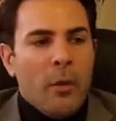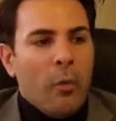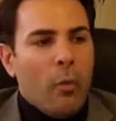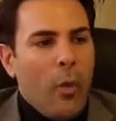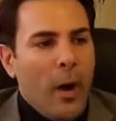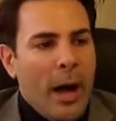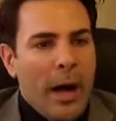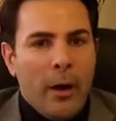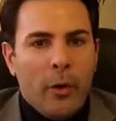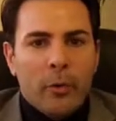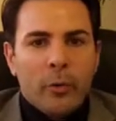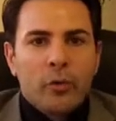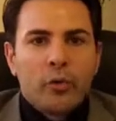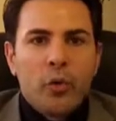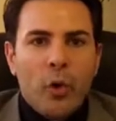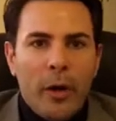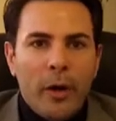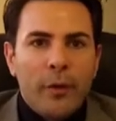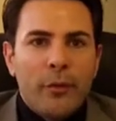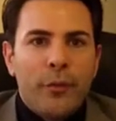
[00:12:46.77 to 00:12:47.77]
Wow,
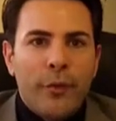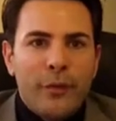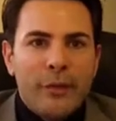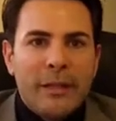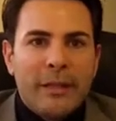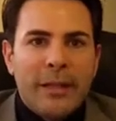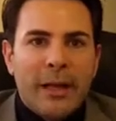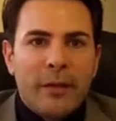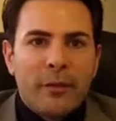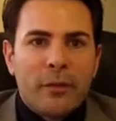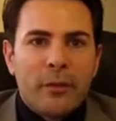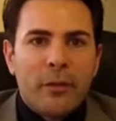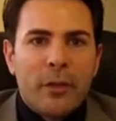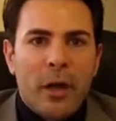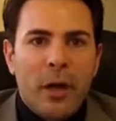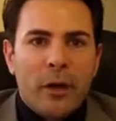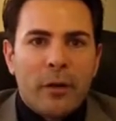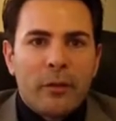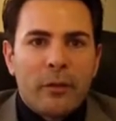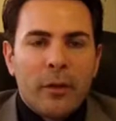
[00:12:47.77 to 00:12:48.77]

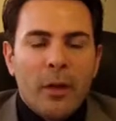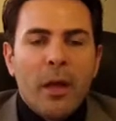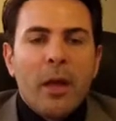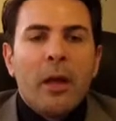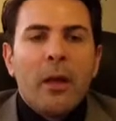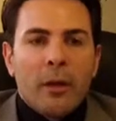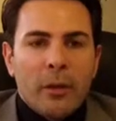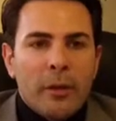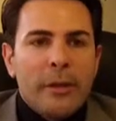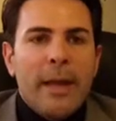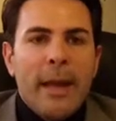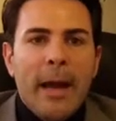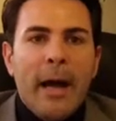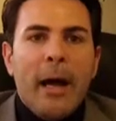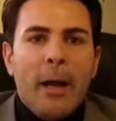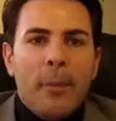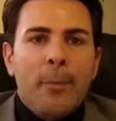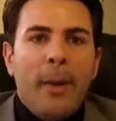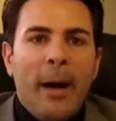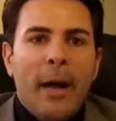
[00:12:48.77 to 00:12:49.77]
$250,000. Yeah,
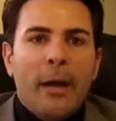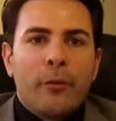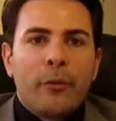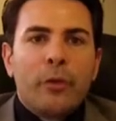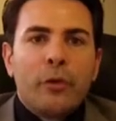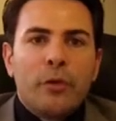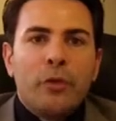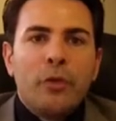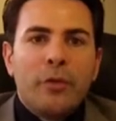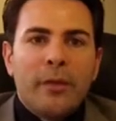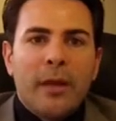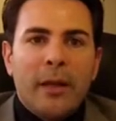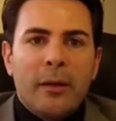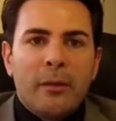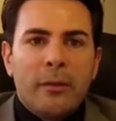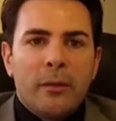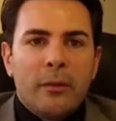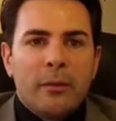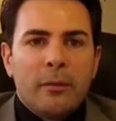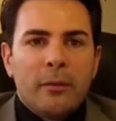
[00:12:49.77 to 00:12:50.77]
I buy for
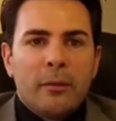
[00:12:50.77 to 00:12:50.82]
$210,000.